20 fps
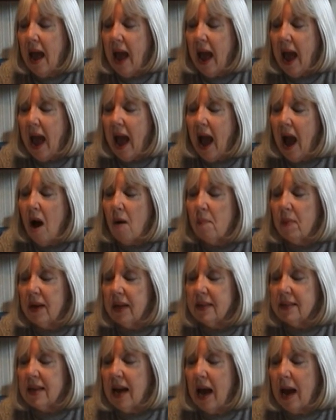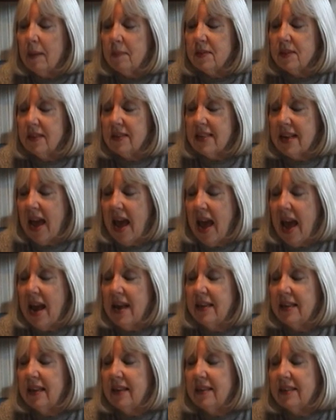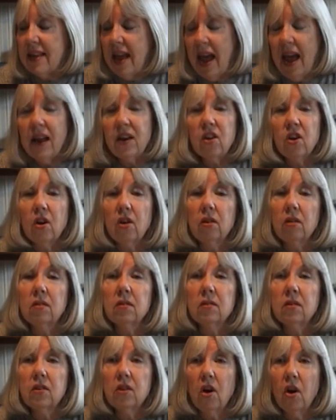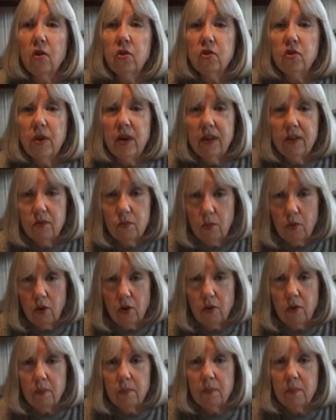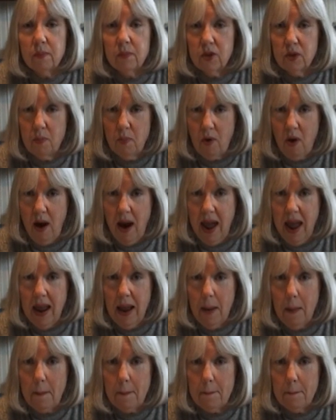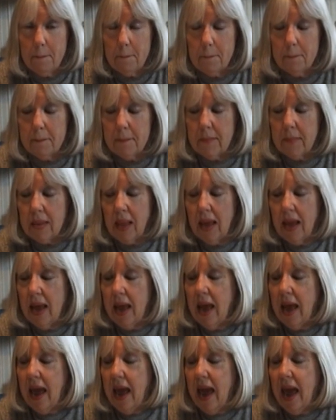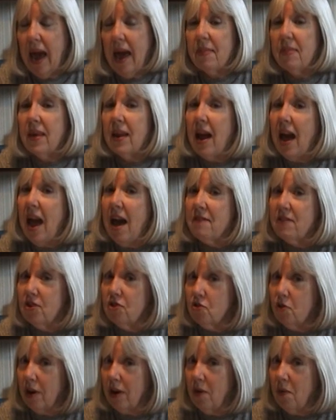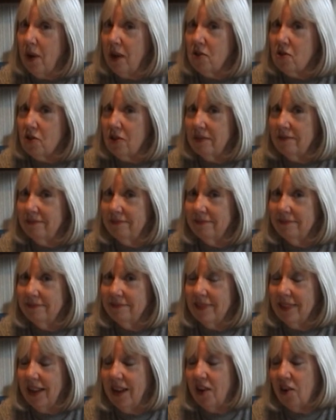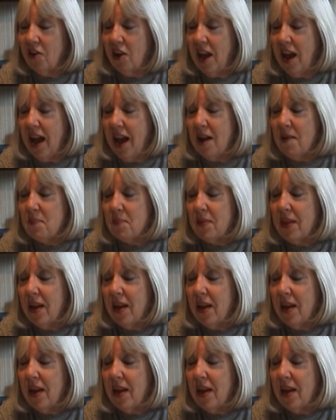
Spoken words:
how many times a day did Daniel go to his room to pray? And then I have a trick question. Okay?